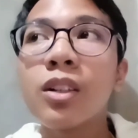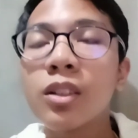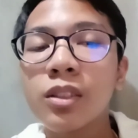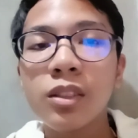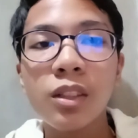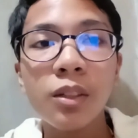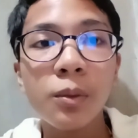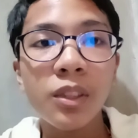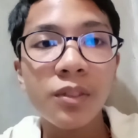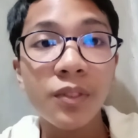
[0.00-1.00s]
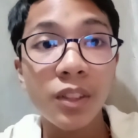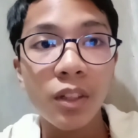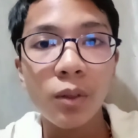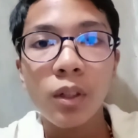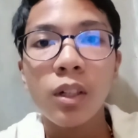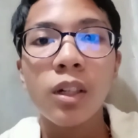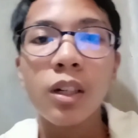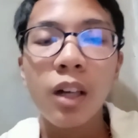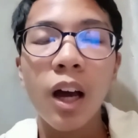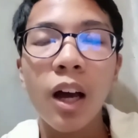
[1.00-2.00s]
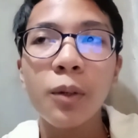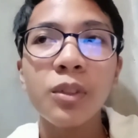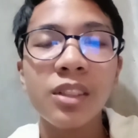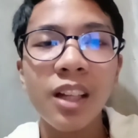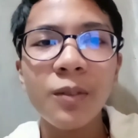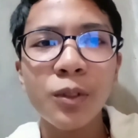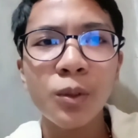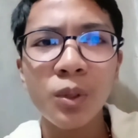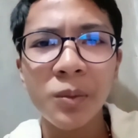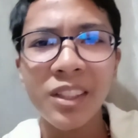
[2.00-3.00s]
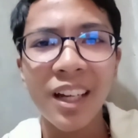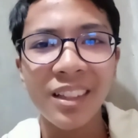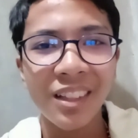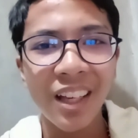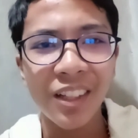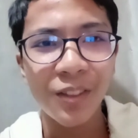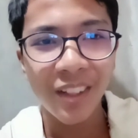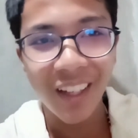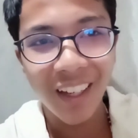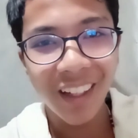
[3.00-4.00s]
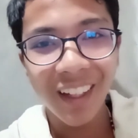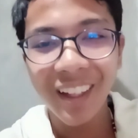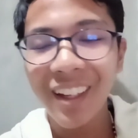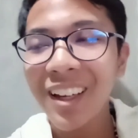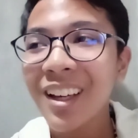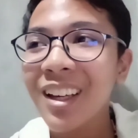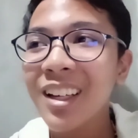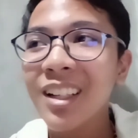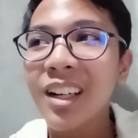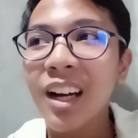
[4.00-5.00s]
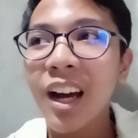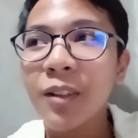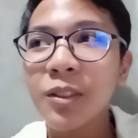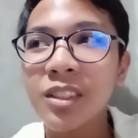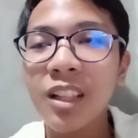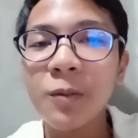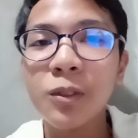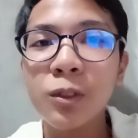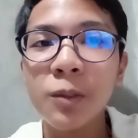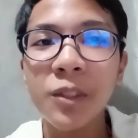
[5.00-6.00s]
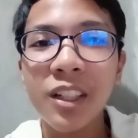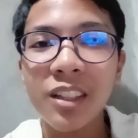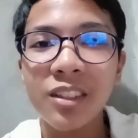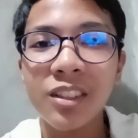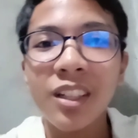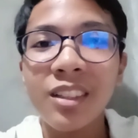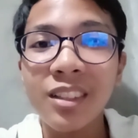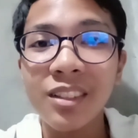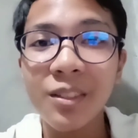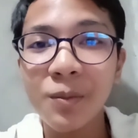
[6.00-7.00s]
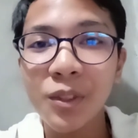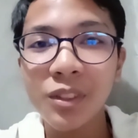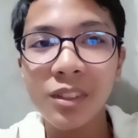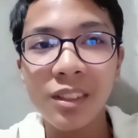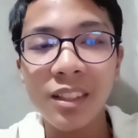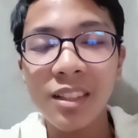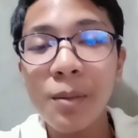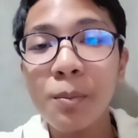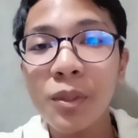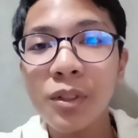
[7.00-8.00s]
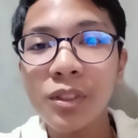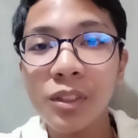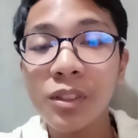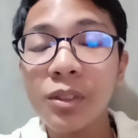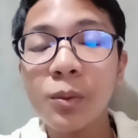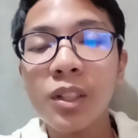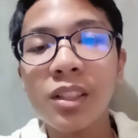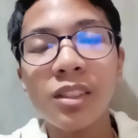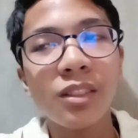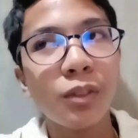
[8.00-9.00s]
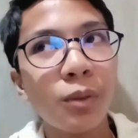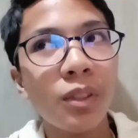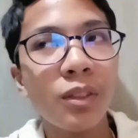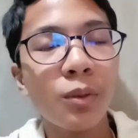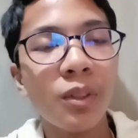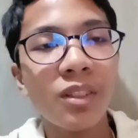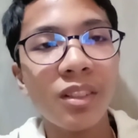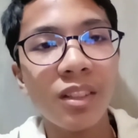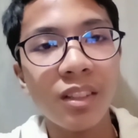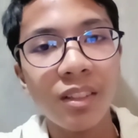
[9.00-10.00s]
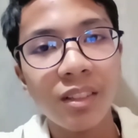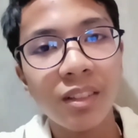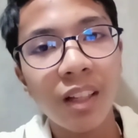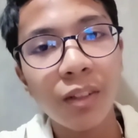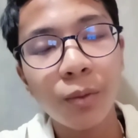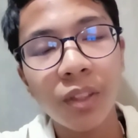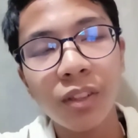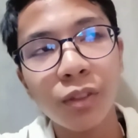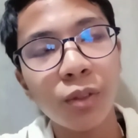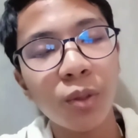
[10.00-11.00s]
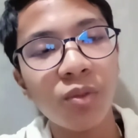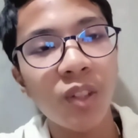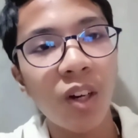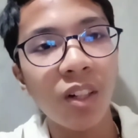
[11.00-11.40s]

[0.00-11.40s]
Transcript: there was a video I was live streaming that day okay I was live streaming at December December 31 2020 that's why there's no vlog